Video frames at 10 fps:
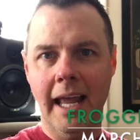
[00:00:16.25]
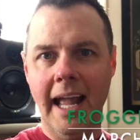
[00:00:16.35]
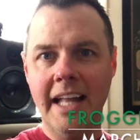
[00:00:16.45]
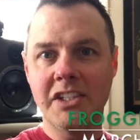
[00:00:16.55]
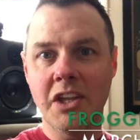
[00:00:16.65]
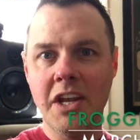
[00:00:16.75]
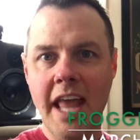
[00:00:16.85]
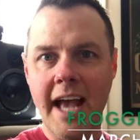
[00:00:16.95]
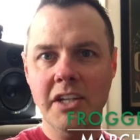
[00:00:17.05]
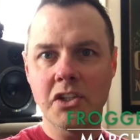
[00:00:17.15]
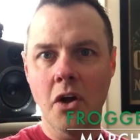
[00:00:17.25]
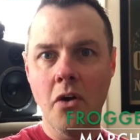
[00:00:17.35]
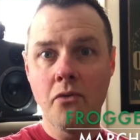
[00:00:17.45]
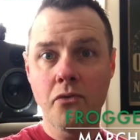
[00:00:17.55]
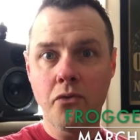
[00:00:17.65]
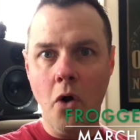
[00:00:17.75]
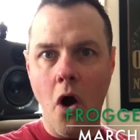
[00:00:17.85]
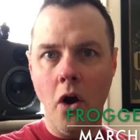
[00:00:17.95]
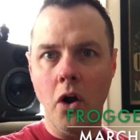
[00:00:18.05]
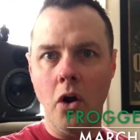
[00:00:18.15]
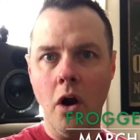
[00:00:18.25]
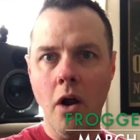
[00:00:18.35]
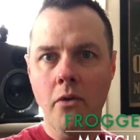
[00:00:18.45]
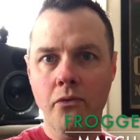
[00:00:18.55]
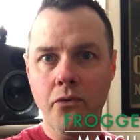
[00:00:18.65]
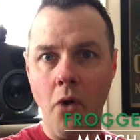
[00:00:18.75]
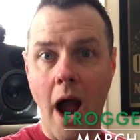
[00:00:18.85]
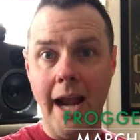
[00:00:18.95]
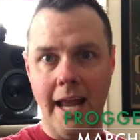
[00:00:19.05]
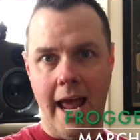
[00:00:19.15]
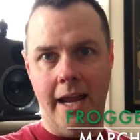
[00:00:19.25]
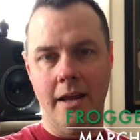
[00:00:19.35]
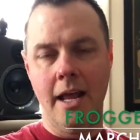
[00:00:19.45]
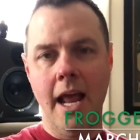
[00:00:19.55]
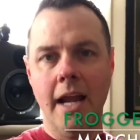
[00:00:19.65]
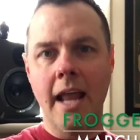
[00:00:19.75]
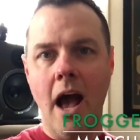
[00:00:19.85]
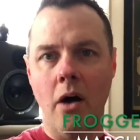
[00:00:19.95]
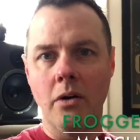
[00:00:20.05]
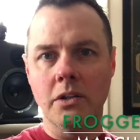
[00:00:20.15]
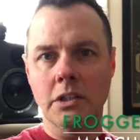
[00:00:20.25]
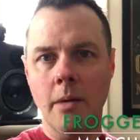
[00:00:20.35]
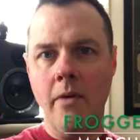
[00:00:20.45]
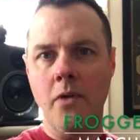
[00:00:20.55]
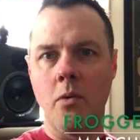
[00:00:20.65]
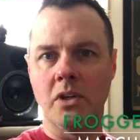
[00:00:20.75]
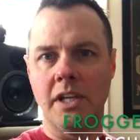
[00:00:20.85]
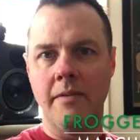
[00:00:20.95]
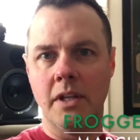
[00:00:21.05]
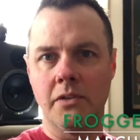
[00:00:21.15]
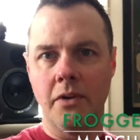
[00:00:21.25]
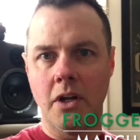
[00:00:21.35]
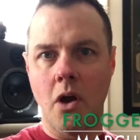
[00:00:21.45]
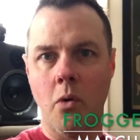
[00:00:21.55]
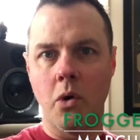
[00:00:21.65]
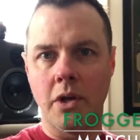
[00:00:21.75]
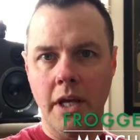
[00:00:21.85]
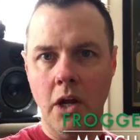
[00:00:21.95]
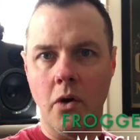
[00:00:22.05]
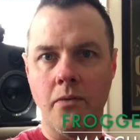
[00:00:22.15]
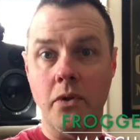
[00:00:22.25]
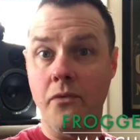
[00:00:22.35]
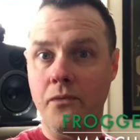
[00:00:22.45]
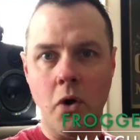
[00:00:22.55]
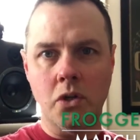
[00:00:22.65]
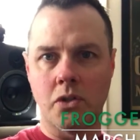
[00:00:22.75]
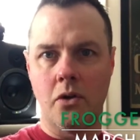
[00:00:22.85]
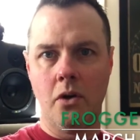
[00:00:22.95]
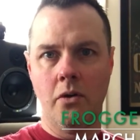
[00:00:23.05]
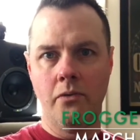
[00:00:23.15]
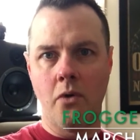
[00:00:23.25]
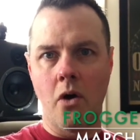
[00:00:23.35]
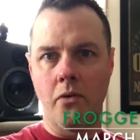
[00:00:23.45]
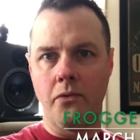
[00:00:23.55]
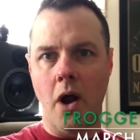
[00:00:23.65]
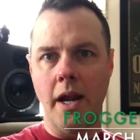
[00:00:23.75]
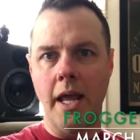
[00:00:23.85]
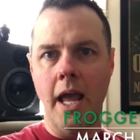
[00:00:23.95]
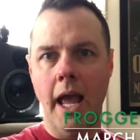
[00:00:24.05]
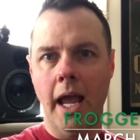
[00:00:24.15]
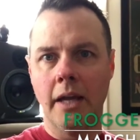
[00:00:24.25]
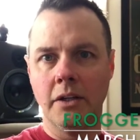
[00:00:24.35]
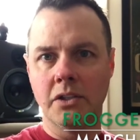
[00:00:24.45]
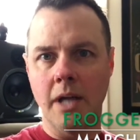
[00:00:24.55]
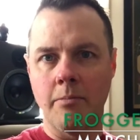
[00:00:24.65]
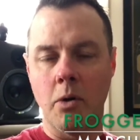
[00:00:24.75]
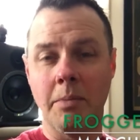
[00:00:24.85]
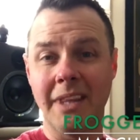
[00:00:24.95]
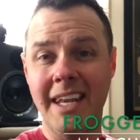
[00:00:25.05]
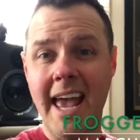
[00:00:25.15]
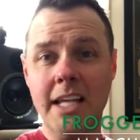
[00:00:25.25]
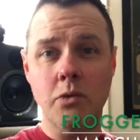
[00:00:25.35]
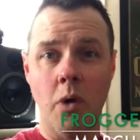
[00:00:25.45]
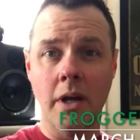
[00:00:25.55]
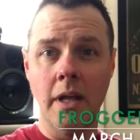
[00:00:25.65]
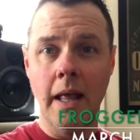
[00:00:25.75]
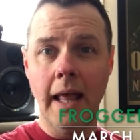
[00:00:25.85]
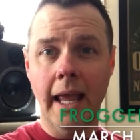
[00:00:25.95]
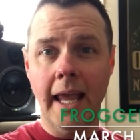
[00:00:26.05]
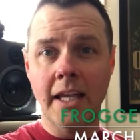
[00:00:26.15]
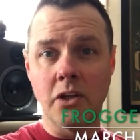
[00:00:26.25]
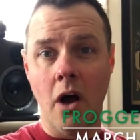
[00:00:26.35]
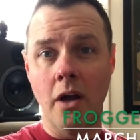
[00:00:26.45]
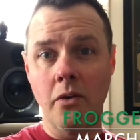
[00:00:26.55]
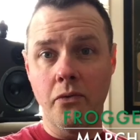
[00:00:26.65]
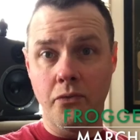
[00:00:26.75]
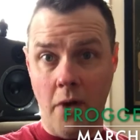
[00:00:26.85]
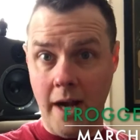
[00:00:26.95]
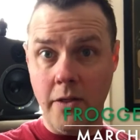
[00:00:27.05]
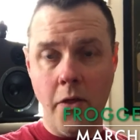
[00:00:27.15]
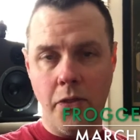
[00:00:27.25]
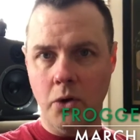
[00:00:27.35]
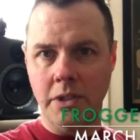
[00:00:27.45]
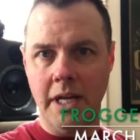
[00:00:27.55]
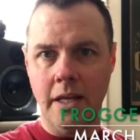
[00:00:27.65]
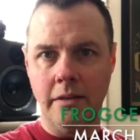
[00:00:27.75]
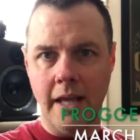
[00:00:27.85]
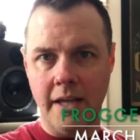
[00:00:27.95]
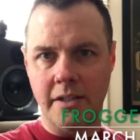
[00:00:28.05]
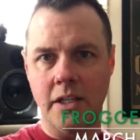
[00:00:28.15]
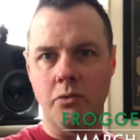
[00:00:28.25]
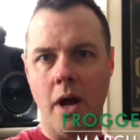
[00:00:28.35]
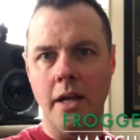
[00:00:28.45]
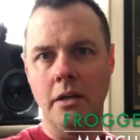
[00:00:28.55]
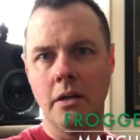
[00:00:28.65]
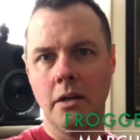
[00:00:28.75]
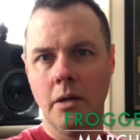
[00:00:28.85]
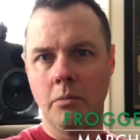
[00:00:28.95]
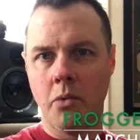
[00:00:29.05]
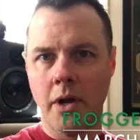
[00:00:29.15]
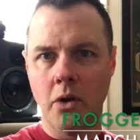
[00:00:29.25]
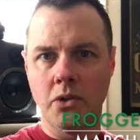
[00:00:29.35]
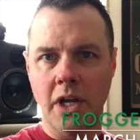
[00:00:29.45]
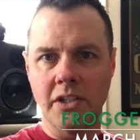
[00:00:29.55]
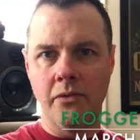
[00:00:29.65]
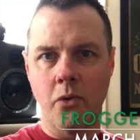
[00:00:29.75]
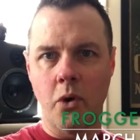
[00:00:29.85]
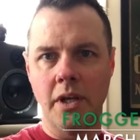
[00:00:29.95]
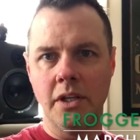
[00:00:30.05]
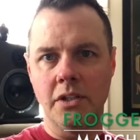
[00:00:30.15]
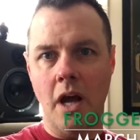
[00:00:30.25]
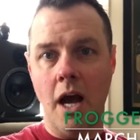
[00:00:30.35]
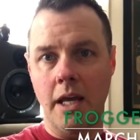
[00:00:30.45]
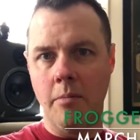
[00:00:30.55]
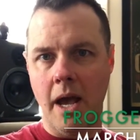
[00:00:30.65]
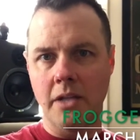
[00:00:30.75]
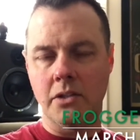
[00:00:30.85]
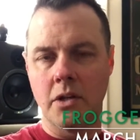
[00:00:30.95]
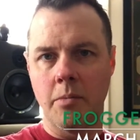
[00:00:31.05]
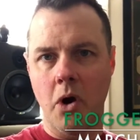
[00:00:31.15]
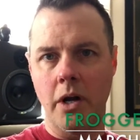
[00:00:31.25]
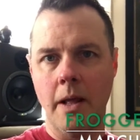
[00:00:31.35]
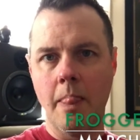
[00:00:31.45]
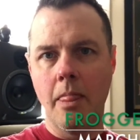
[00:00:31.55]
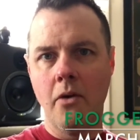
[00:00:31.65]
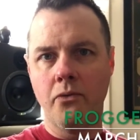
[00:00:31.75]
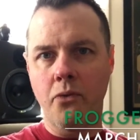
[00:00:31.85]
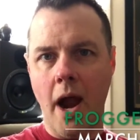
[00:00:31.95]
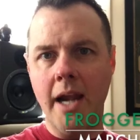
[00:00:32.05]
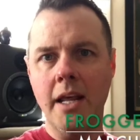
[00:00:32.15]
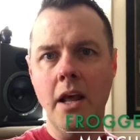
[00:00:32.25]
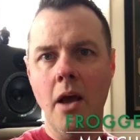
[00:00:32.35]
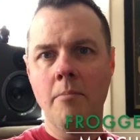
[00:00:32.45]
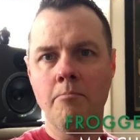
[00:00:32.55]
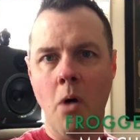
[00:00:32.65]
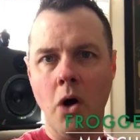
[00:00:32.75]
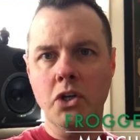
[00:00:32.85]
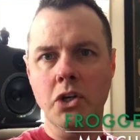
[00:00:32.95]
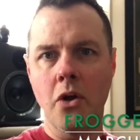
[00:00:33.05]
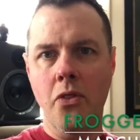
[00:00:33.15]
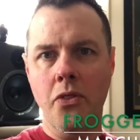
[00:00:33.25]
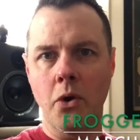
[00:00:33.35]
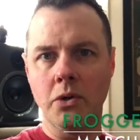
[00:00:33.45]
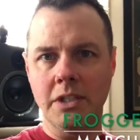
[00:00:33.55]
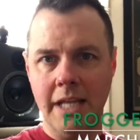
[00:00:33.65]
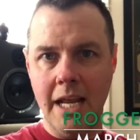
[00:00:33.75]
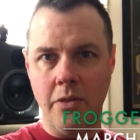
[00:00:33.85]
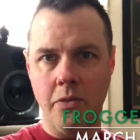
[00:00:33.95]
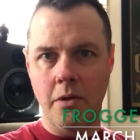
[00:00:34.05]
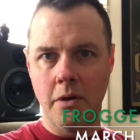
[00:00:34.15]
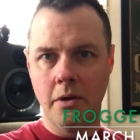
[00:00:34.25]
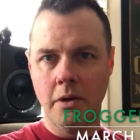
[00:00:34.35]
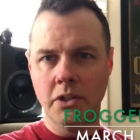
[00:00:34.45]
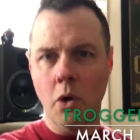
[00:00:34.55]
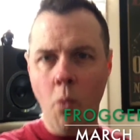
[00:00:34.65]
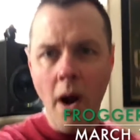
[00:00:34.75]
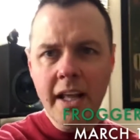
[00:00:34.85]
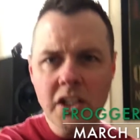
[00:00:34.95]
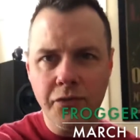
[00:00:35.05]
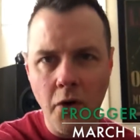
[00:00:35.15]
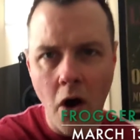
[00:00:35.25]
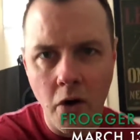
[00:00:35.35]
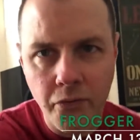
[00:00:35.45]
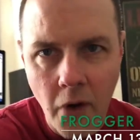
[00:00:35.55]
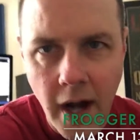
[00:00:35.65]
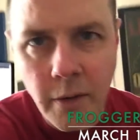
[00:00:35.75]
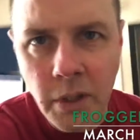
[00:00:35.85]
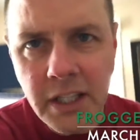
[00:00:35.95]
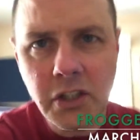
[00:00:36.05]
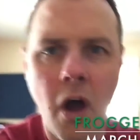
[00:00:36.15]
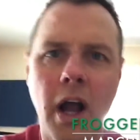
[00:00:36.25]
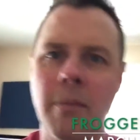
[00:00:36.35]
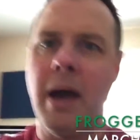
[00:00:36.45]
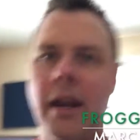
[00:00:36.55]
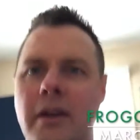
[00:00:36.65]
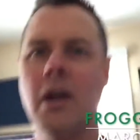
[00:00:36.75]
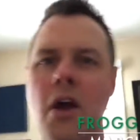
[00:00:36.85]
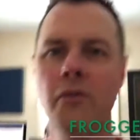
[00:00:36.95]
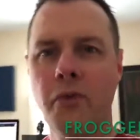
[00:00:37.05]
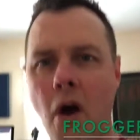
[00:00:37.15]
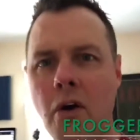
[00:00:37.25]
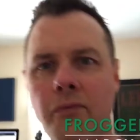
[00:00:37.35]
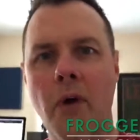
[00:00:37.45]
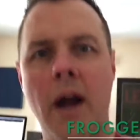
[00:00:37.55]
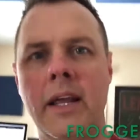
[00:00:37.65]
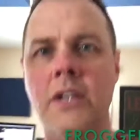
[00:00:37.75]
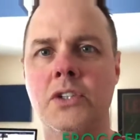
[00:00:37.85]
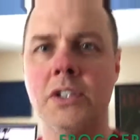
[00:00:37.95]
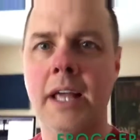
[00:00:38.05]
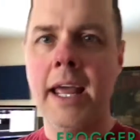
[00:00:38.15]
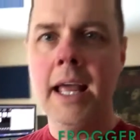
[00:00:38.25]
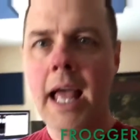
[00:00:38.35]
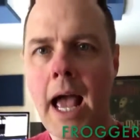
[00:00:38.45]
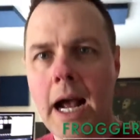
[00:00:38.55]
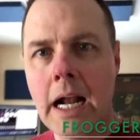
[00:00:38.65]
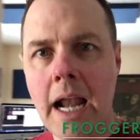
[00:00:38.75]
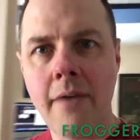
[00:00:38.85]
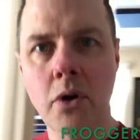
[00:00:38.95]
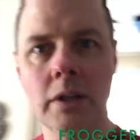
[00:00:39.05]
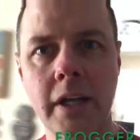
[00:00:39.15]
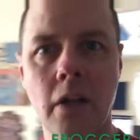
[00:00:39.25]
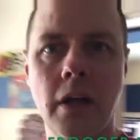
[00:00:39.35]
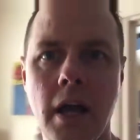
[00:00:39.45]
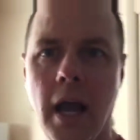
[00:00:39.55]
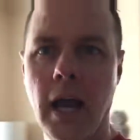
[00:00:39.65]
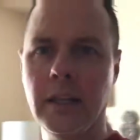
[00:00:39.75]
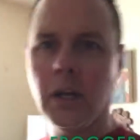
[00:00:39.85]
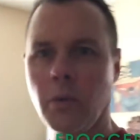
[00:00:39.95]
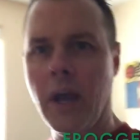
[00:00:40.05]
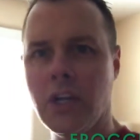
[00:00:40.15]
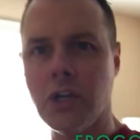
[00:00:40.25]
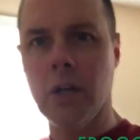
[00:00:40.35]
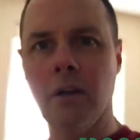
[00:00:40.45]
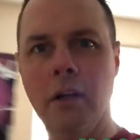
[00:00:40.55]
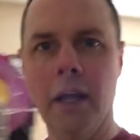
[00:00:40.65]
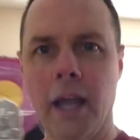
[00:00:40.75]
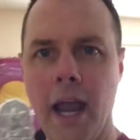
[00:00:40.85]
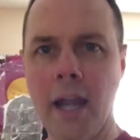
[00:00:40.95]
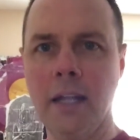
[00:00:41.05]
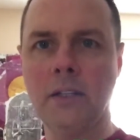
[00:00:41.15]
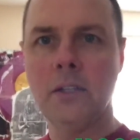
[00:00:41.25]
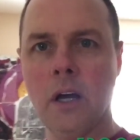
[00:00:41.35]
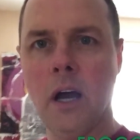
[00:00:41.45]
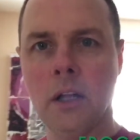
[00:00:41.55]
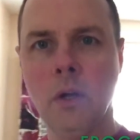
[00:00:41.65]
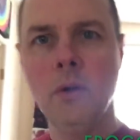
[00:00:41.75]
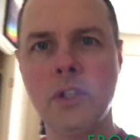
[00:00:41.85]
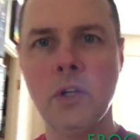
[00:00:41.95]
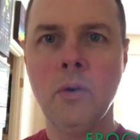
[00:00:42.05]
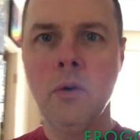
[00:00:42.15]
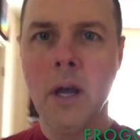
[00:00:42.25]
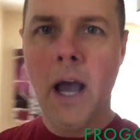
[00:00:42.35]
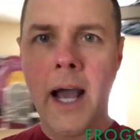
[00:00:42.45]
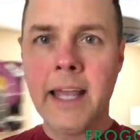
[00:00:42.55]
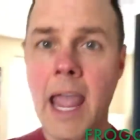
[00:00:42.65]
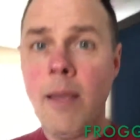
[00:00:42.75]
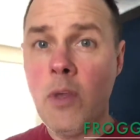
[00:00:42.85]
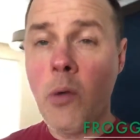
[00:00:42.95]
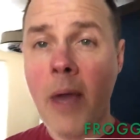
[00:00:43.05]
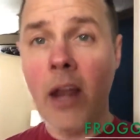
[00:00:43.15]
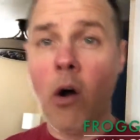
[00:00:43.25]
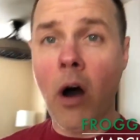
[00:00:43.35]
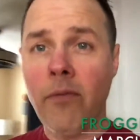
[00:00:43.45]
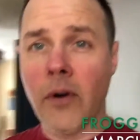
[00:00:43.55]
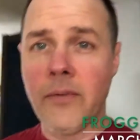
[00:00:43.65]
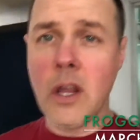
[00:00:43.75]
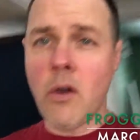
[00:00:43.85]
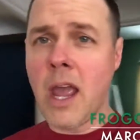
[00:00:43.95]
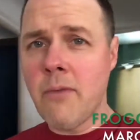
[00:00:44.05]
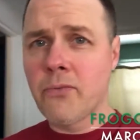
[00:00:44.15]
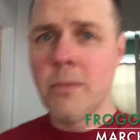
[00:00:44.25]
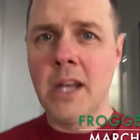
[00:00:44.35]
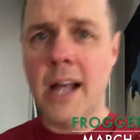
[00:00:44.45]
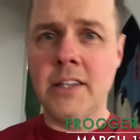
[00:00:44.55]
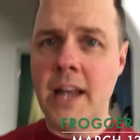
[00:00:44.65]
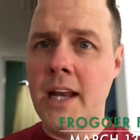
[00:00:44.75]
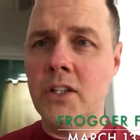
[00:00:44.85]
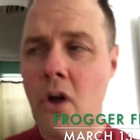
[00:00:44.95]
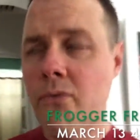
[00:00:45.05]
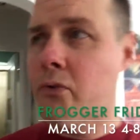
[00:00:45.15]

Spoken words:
it's the next Frogger Friday. Now, some of you receiving this video were here for the first Frogger Friday in December, but the next one is on Friday the 13th. Yes, that's right. Bring your Jason Voorhees hockey mask to the party. Friday, March 13th. So what is Frogger Friday? Well, let's talk about it. Frogger Friday is just a clever little alliteration, and it alludes to a game that you may know of, a video game from the 1980s called